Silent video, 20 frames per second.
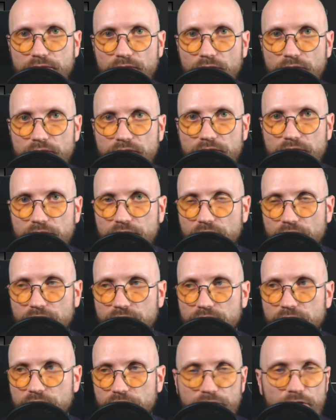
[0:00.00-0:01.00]
of
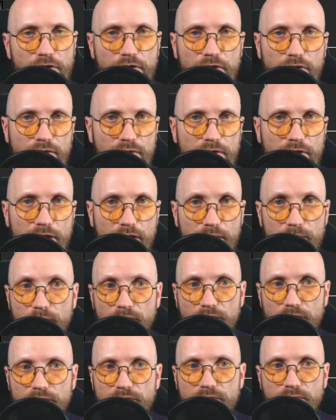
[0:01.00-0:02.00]
the eternal
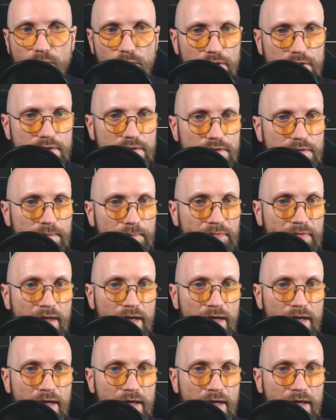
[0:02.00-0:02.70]
emerald forest.